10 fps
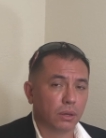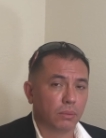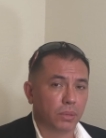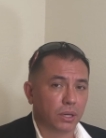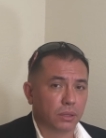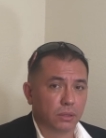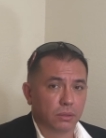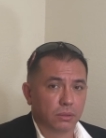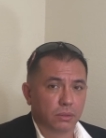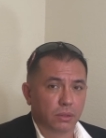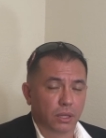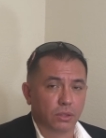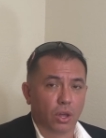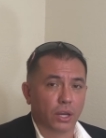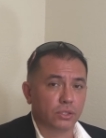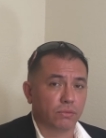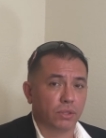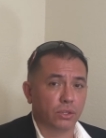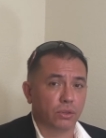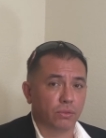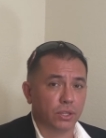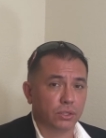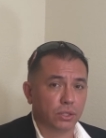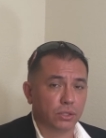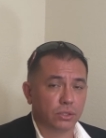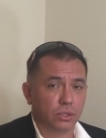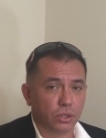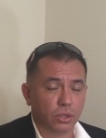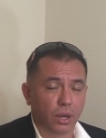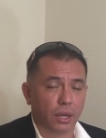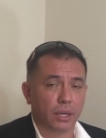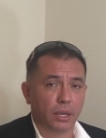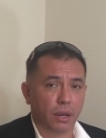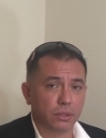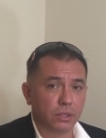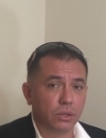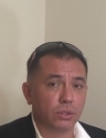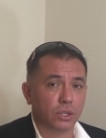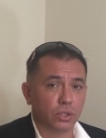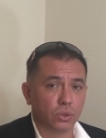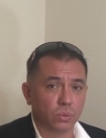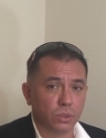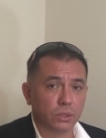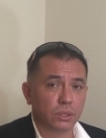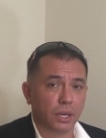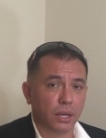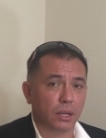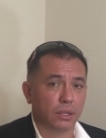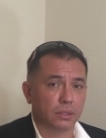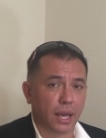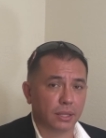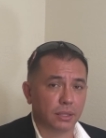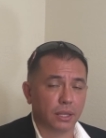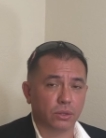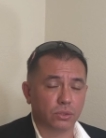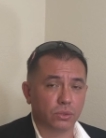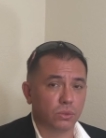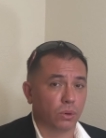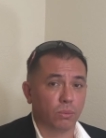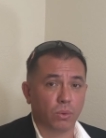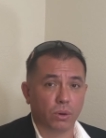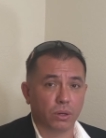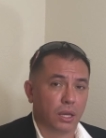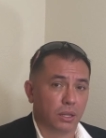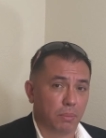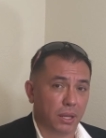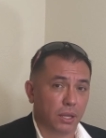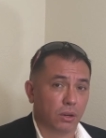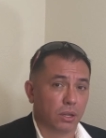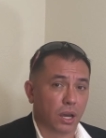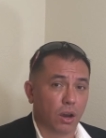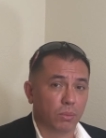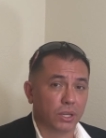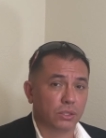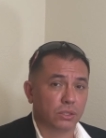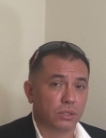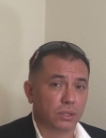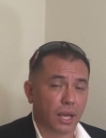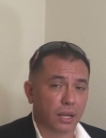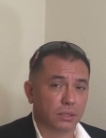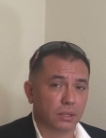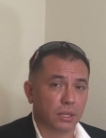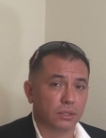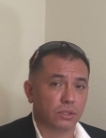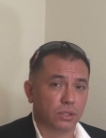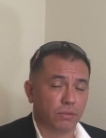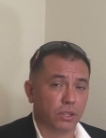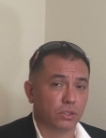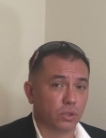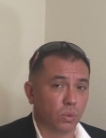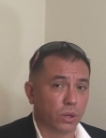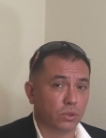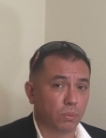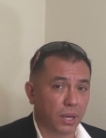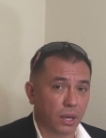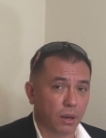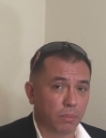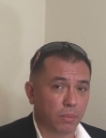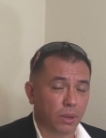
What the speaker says: But as long as you've done your research, I can guarantee you that you will get a tax lien or 2 or more, depending on how much tax lien certificates you want to pick up,